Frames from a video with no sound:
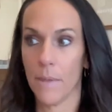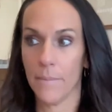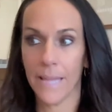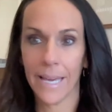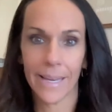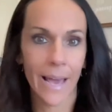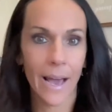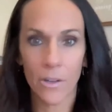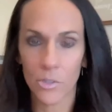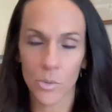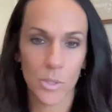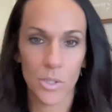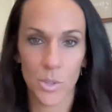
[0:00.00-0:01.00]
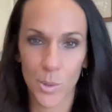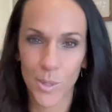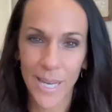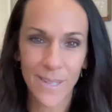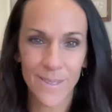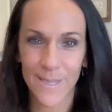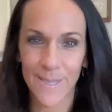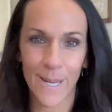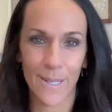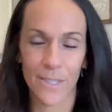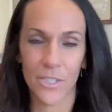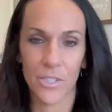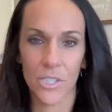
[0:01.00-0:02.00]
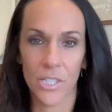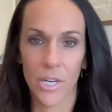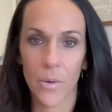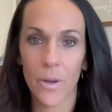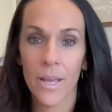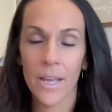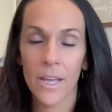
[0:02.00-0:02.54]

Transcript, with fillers: maybe that couch was $2,000, you know,